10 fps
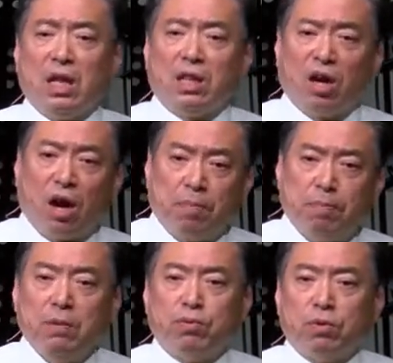there are
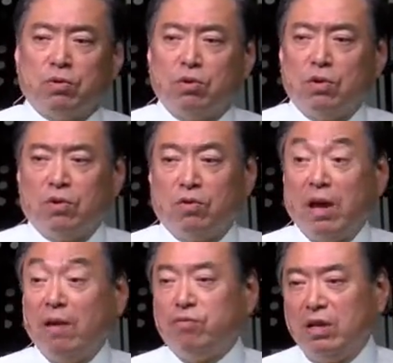people who
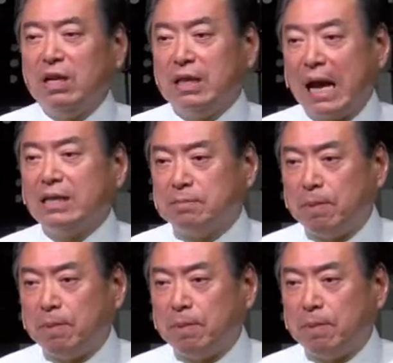have really nice